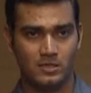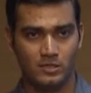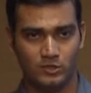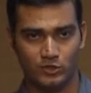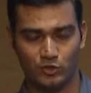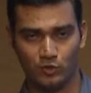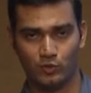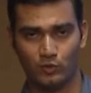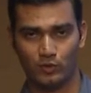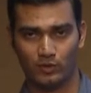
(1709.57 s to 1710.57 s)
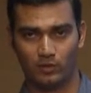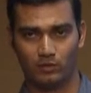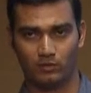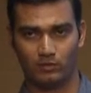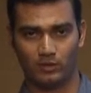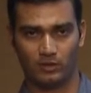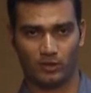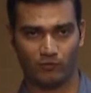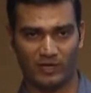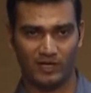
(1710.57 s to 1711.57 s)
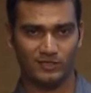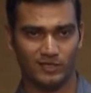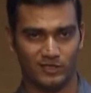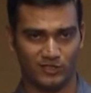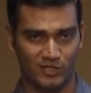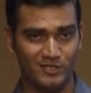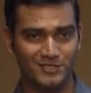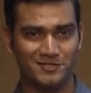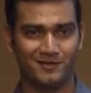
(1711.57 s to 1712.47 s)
So the quick answer is yes.